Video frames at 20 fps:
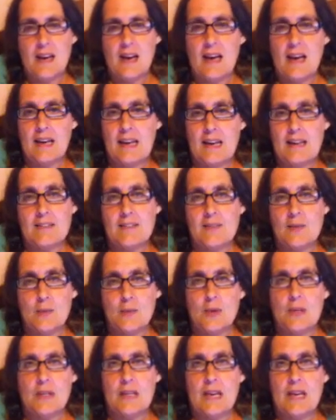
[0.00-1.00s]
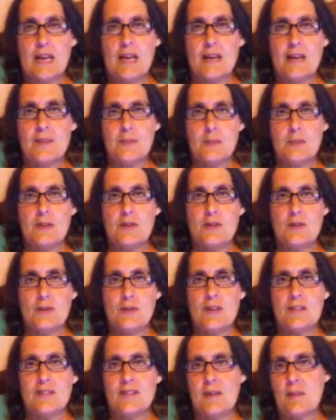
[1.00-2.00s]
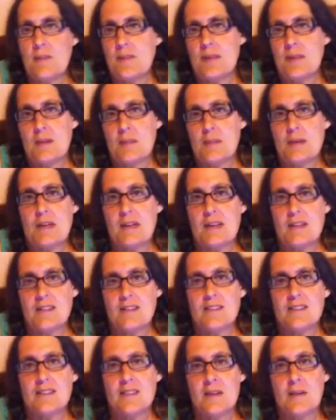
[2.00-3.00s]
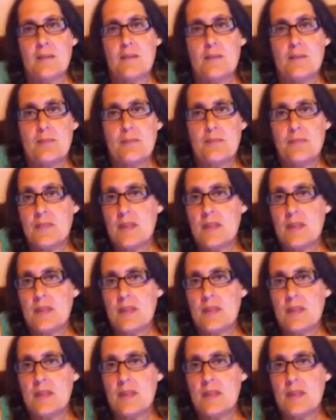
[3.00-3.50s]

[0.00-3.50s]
I guess it really has been doing something because um,